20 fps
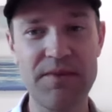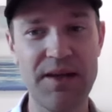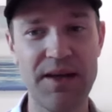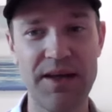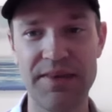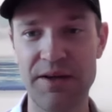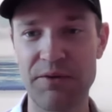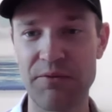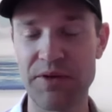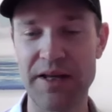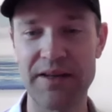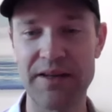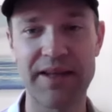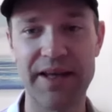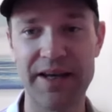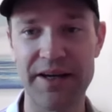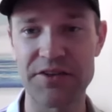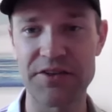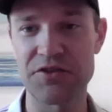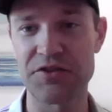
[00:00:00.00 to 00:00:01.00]
And then that
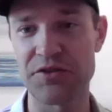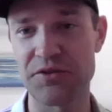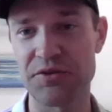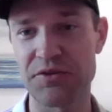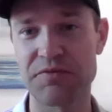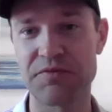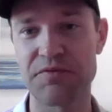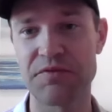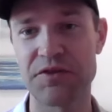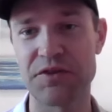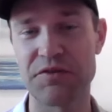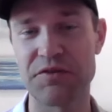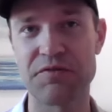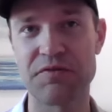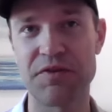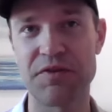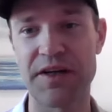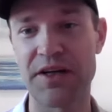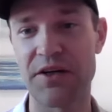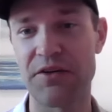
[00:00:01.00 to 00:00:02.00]
led us to to
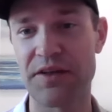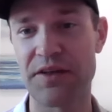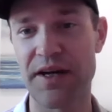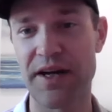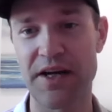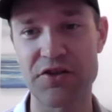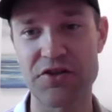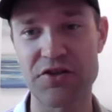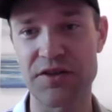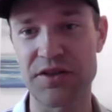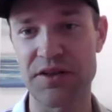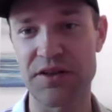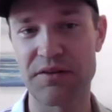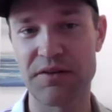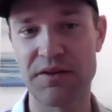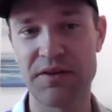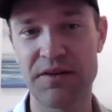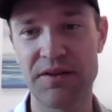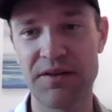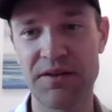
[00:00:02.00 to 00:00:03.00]
find out that actually
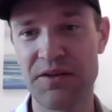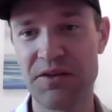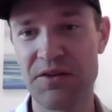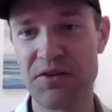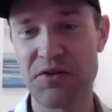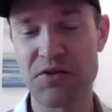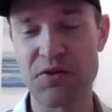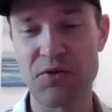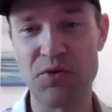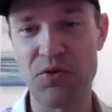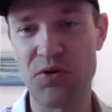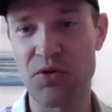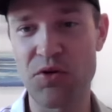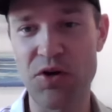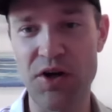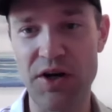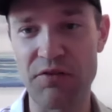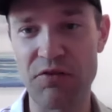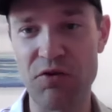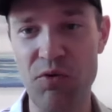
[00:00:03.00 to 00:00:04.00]
the whole
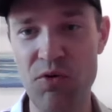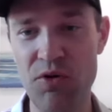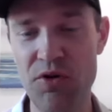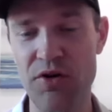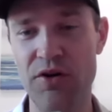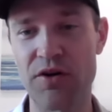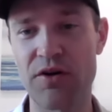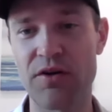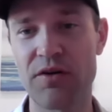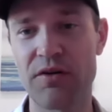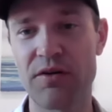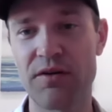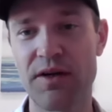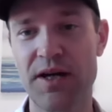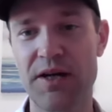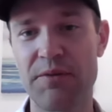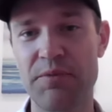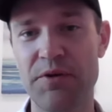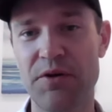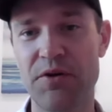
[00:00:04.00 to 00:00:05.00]
kind of corner
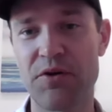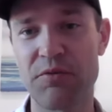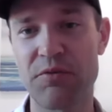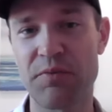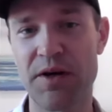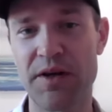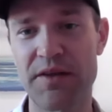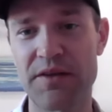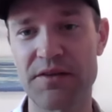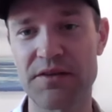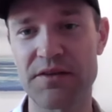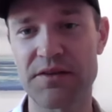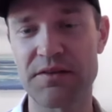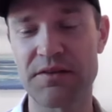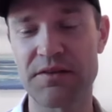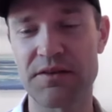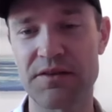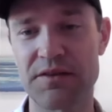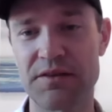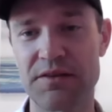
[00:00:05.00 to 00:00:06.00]
had been owned by this
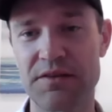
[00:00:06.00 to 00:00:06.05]
this